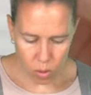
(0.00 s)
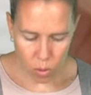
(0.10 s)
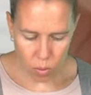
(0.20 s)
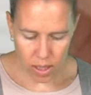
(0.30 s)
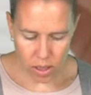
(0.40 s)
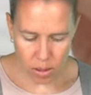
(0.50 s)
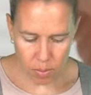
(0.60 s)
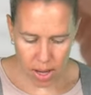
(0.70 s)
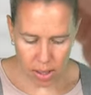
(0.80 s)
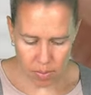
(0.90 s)
When we get to
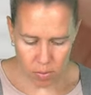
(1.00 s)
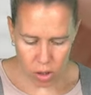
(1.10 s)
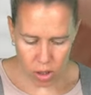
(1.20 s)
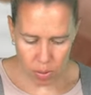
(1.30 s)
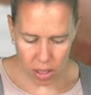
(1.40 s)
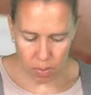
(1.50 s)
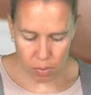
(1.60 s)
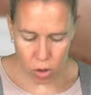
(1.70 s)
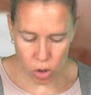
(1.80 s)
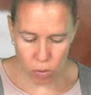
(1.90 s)
the bottom, you're going to pick
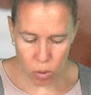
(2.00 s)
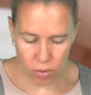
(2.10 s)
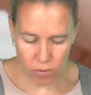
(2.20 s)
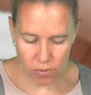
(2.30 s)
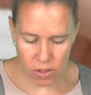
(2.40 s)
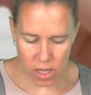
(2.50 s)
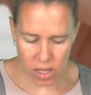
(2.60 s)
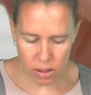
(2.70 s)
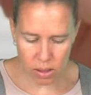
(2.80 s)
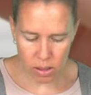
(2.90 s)
up two more
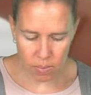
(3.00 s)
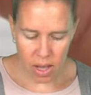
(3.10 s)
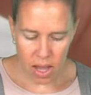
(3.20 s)
15s